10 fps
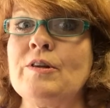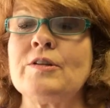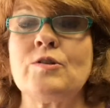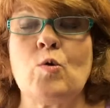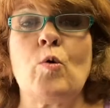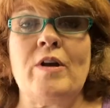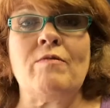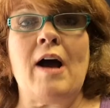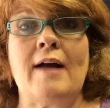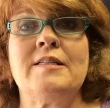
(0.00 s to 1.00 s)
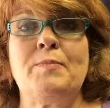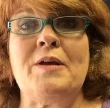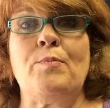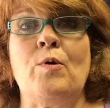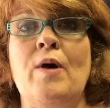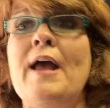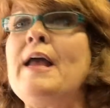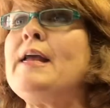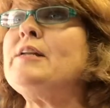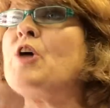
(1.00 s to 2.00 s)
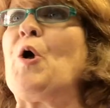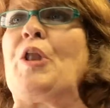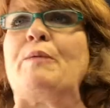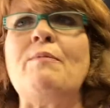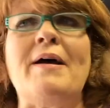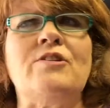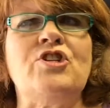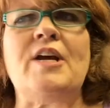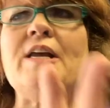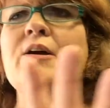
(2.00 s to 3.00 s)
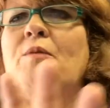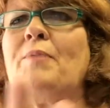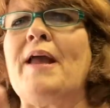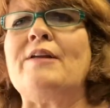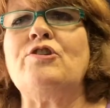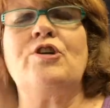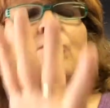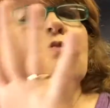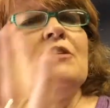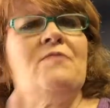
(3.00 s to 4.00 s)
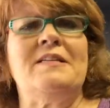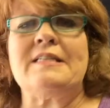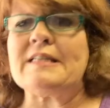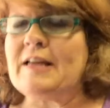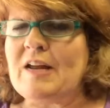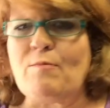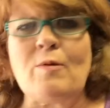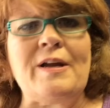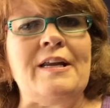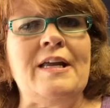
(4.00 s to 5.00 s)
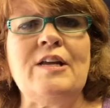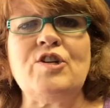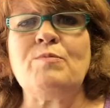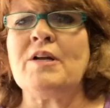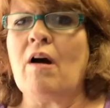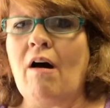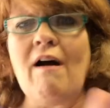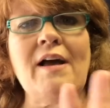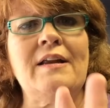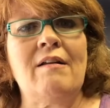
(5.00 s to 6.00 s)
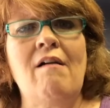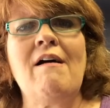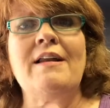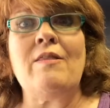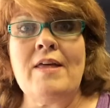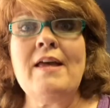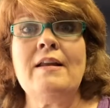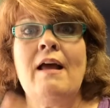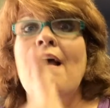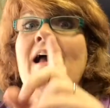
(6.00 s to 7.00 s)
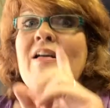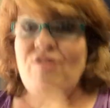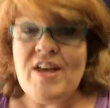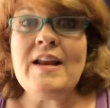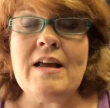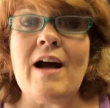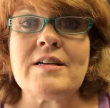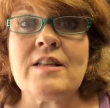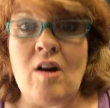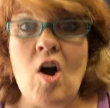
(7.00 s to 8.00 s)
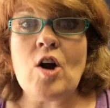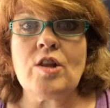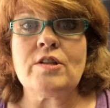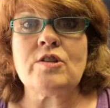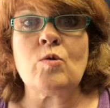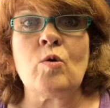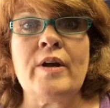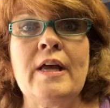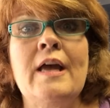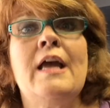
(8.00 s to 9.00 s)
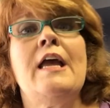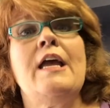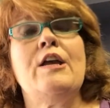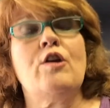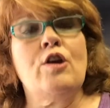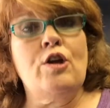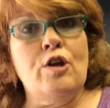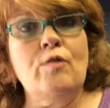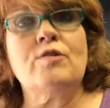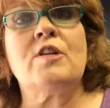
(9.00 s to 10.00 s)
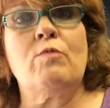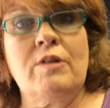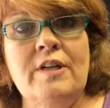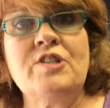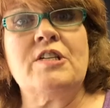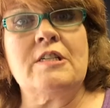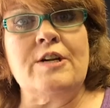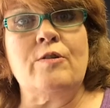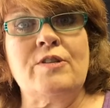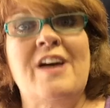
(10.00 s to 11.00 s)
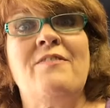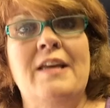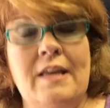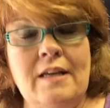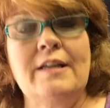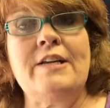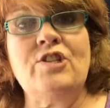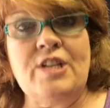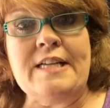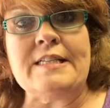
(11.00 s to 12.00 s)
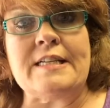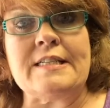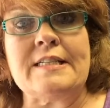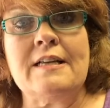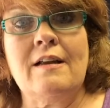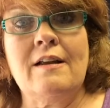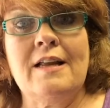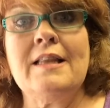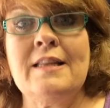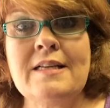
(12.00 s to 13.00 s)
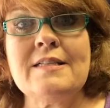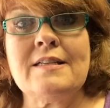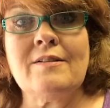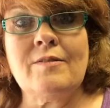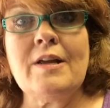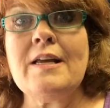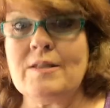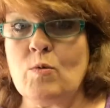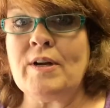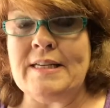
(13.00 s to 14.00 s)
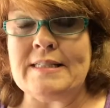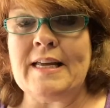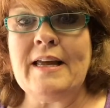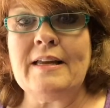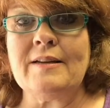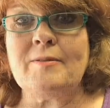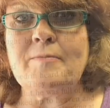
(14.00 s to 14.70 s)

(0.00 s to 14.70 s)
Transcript: the story of God's people. He told them about Jacob and Joseph and slavery in Egypt and on and on. And then he got to the heart of the story. He accused the religious leaders of killing Jesus. This is what he said.